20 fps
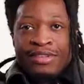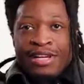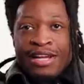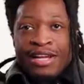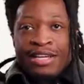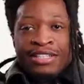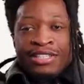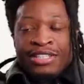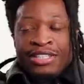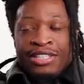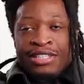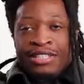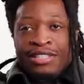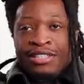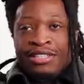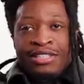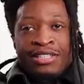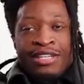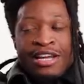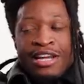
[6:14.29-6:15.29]
Like,
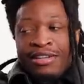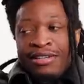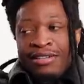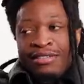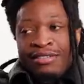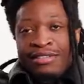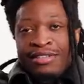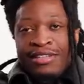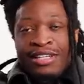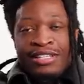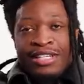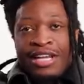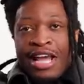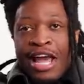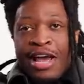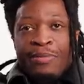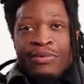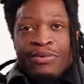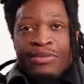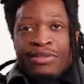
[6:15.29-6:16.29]
doesn't
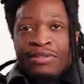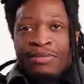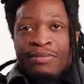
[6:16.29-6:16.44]
happen.